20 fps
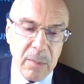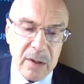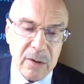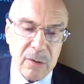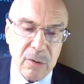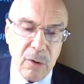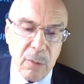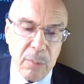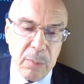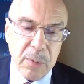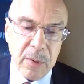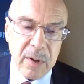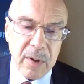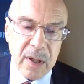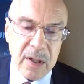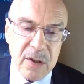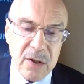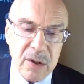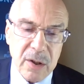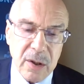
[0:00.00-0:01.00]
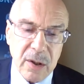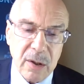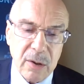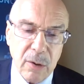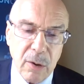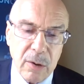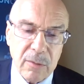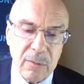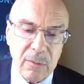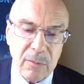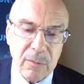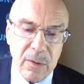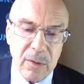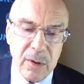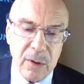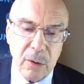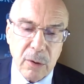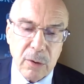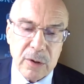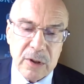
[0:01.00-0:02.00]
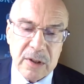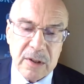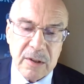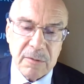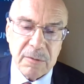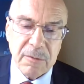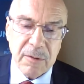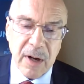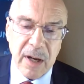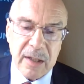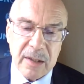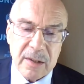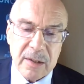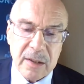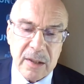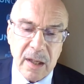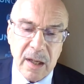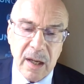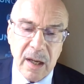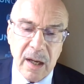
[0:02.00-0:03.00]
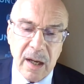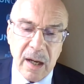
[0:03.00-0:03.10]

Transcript: But cooperation alone will not suffice